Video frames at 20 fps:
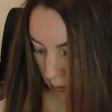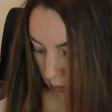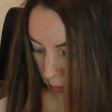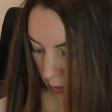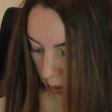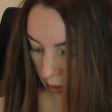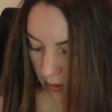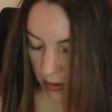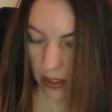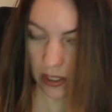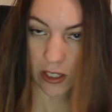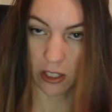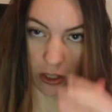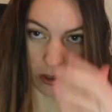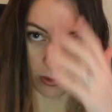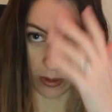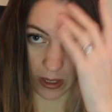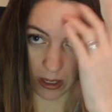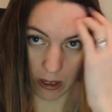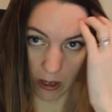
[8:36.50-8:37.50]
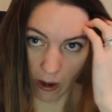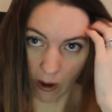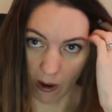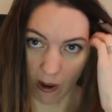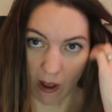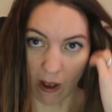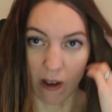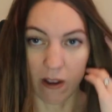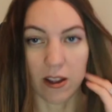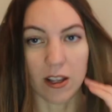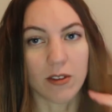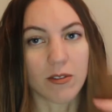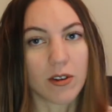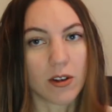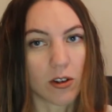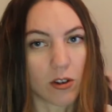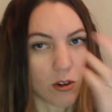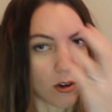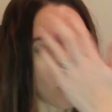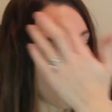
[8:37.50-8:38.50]
So it's like you can't
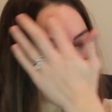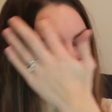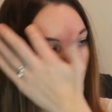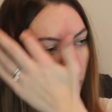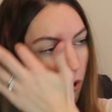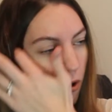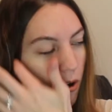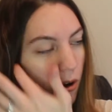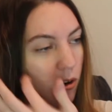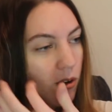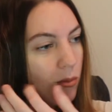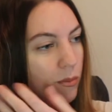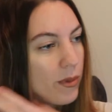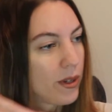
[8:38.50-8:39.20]
even go wrong